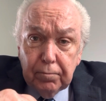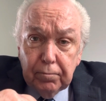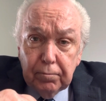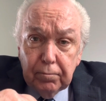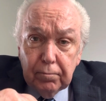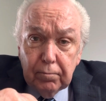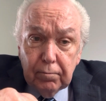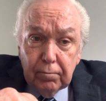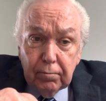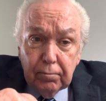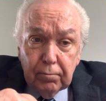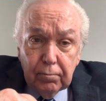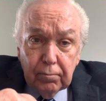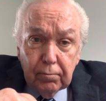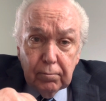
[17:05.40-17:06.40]

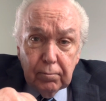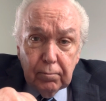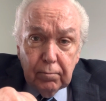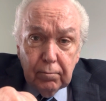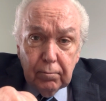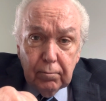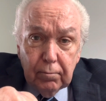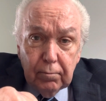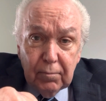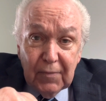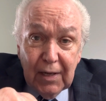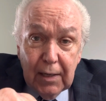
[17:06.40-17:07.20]
No one is speaking in this clip.